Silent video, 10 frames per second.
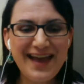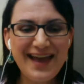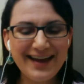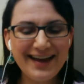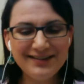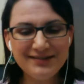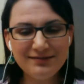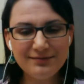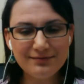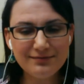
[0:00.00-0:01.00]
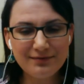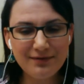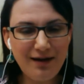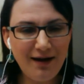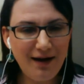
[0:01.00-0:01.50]
And
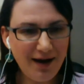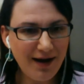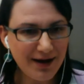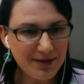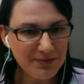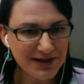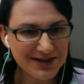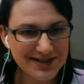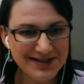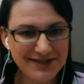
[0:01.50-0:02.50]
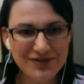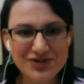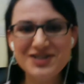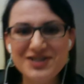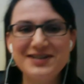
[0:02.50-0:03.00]
I beg to differ
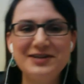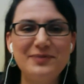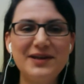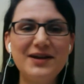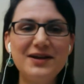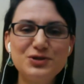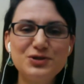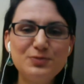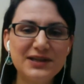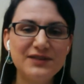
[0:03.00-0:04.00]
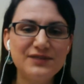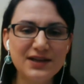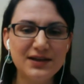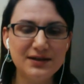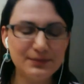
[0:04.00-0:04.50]
just a little bit. I do believe that